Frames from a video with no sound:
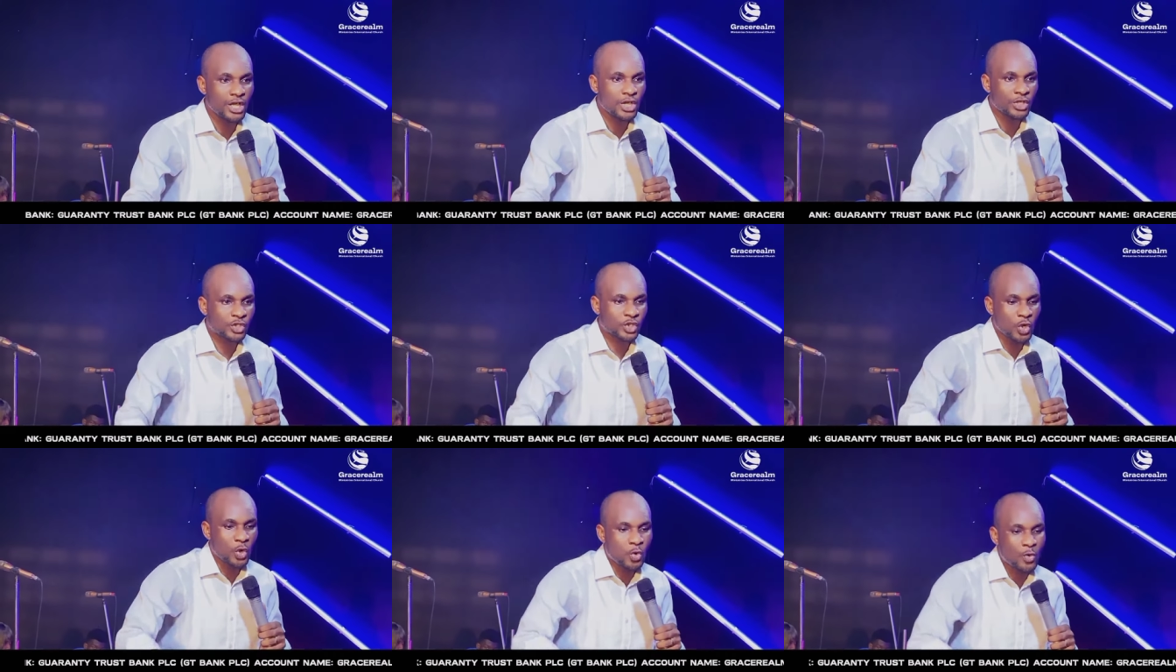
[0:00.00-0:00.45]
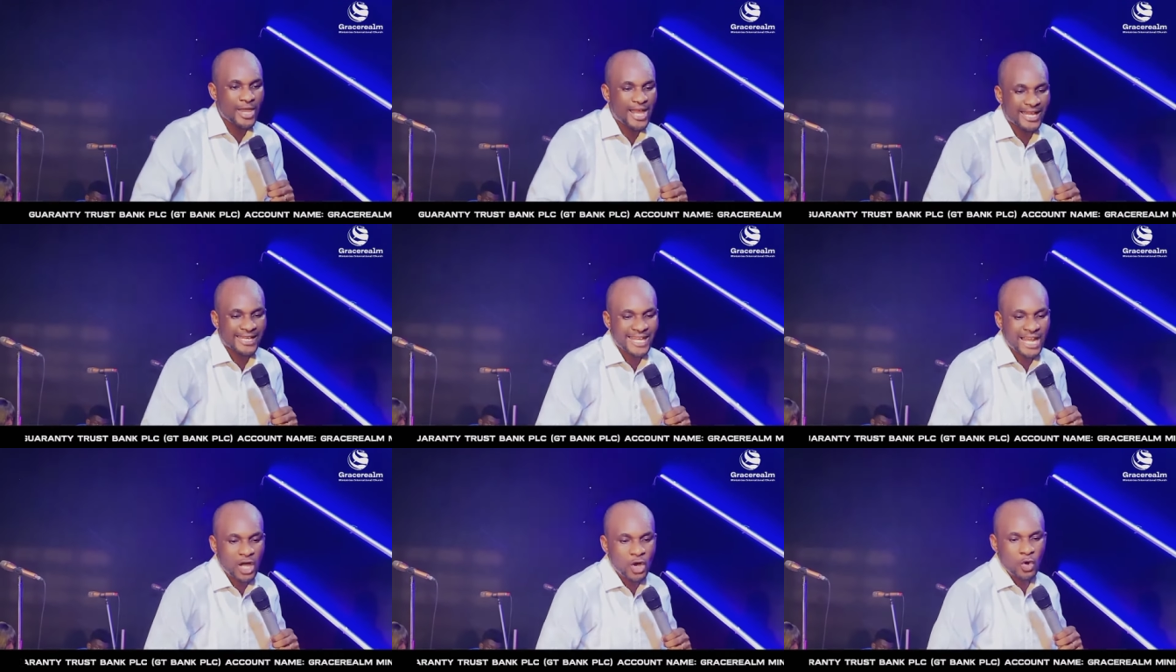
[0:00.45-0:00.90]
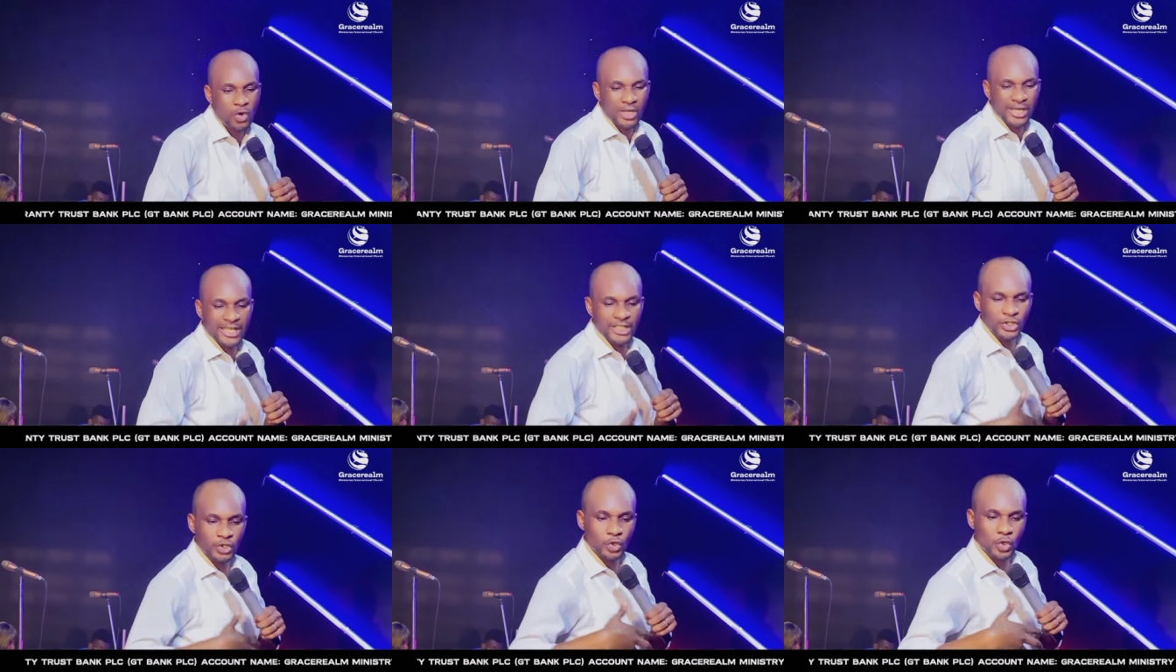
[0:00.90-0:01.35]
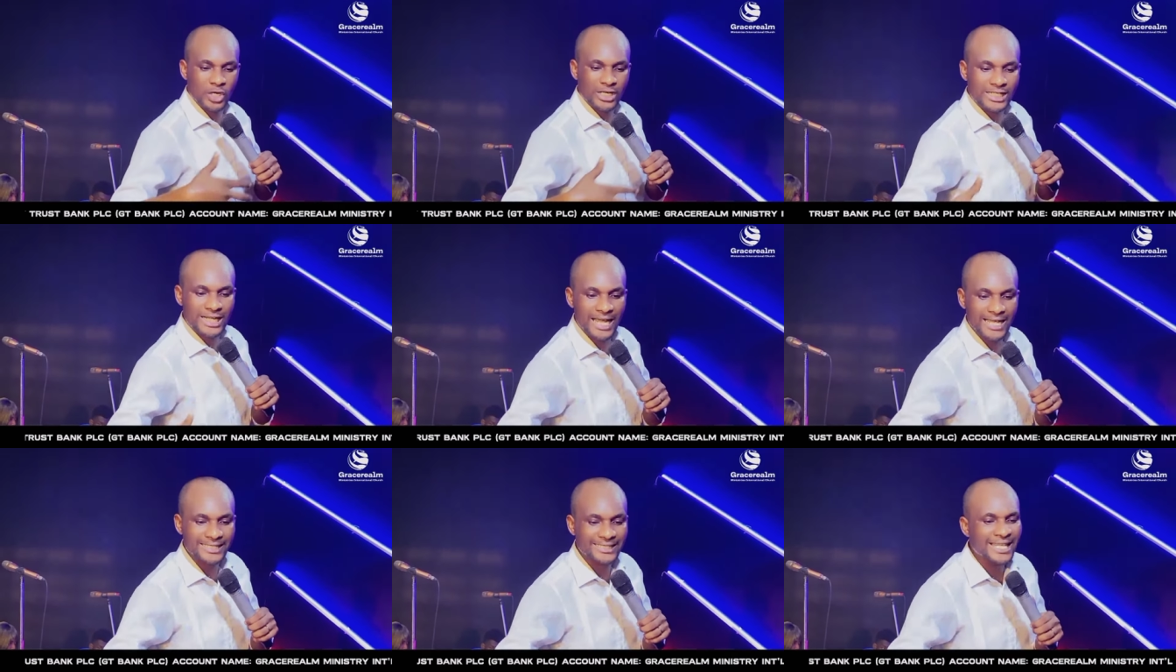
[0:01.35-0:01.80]
So we are now into
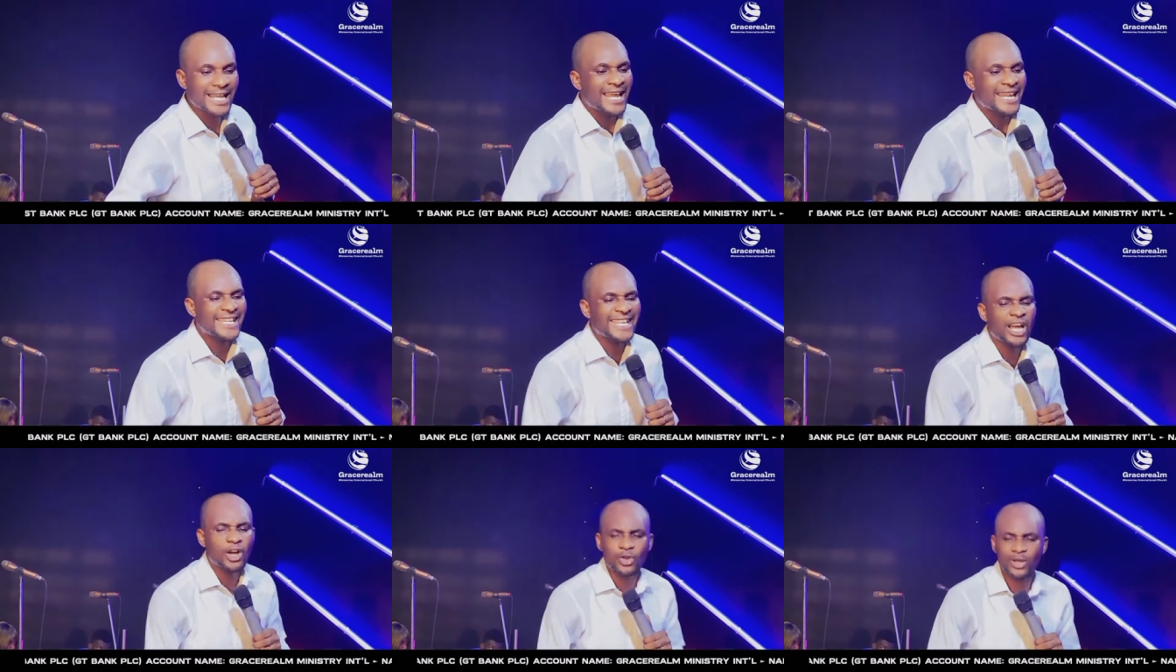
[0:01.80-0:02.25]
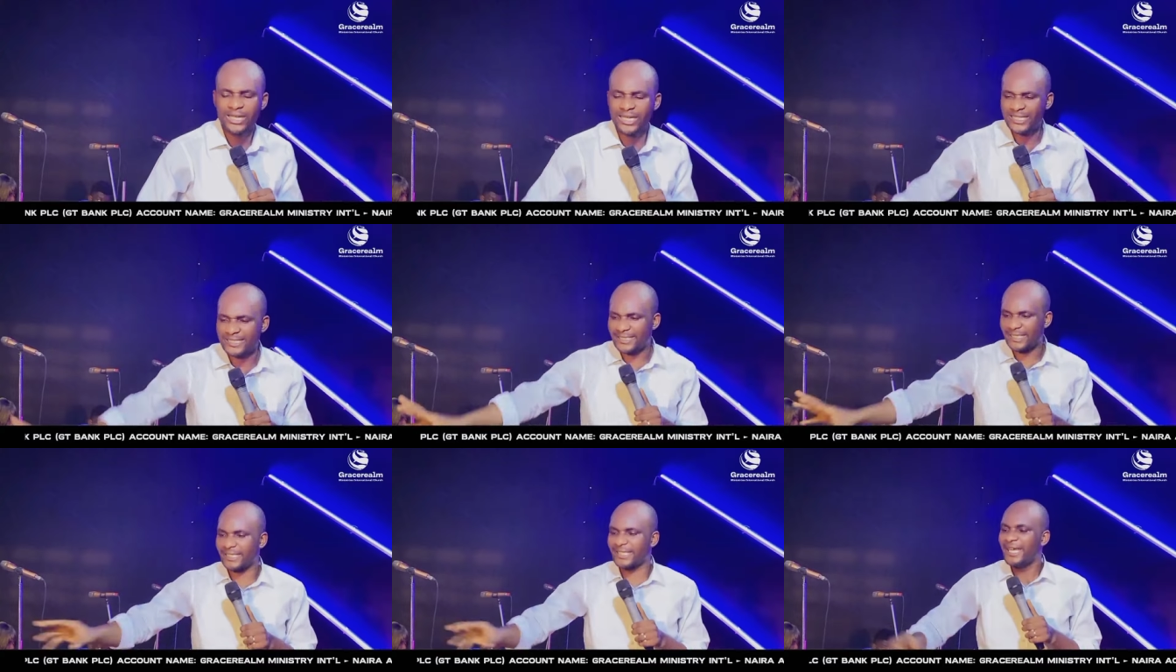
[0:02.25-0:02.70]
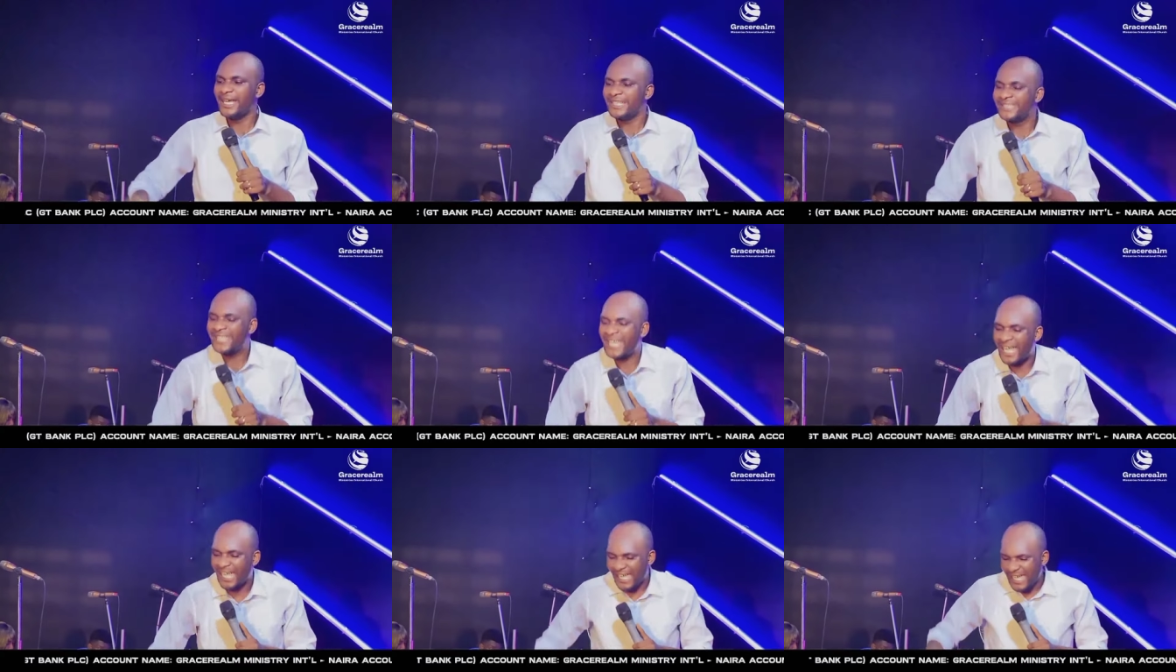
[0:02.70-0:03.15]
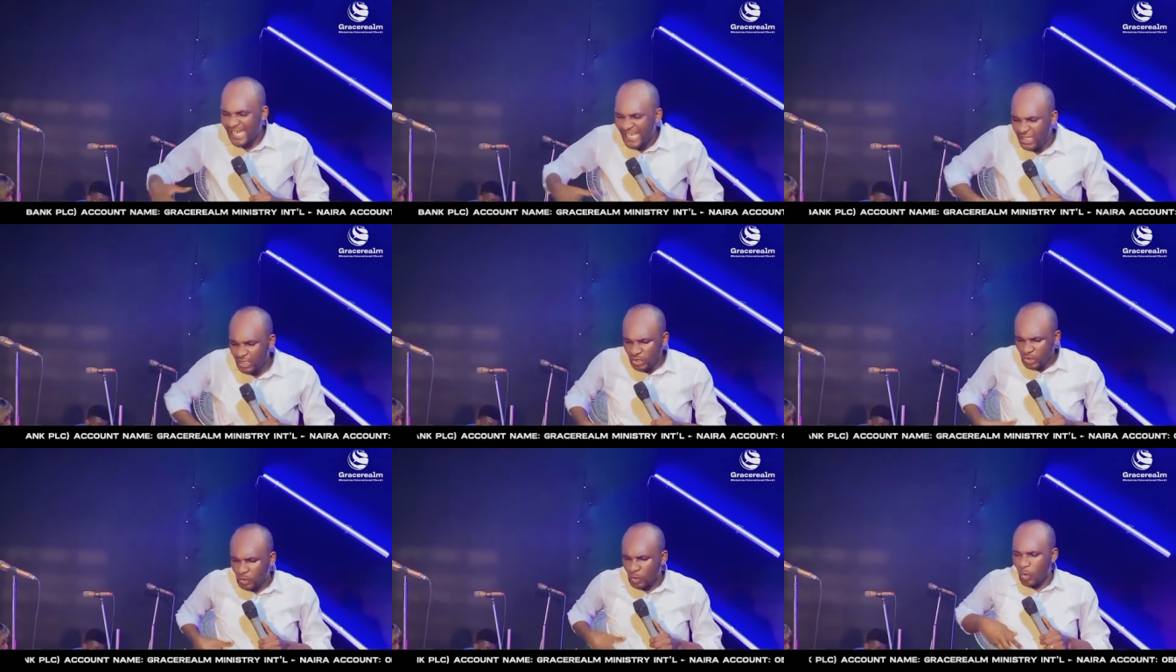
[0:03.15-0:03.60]
Christ. Now listen, the
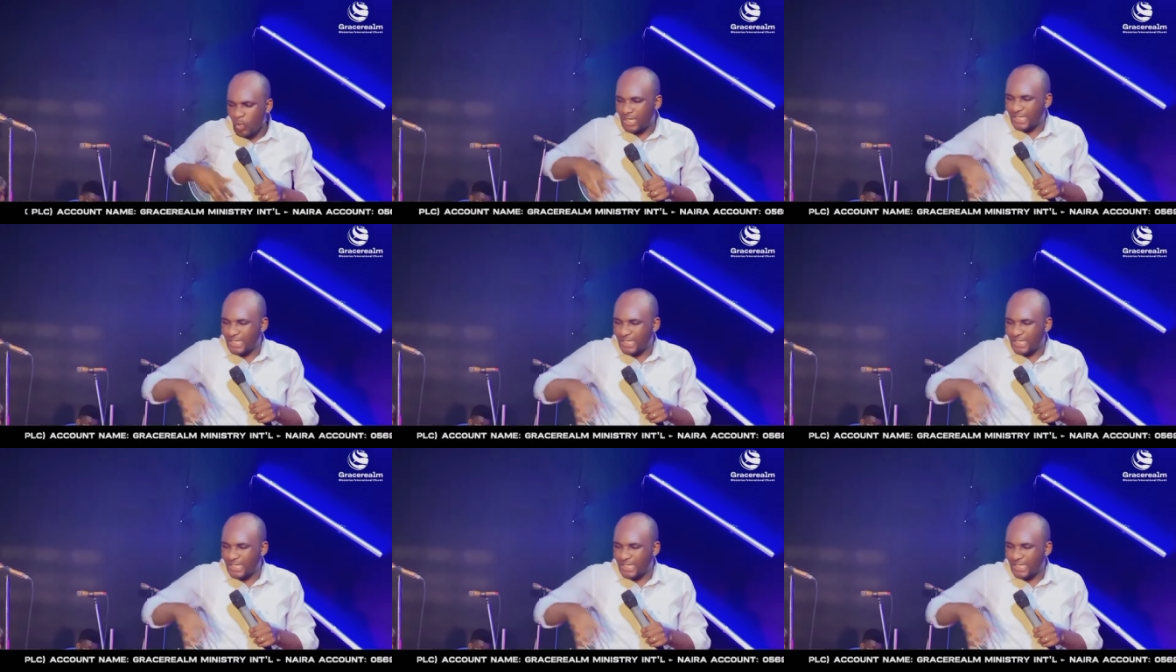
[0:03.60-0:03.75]
into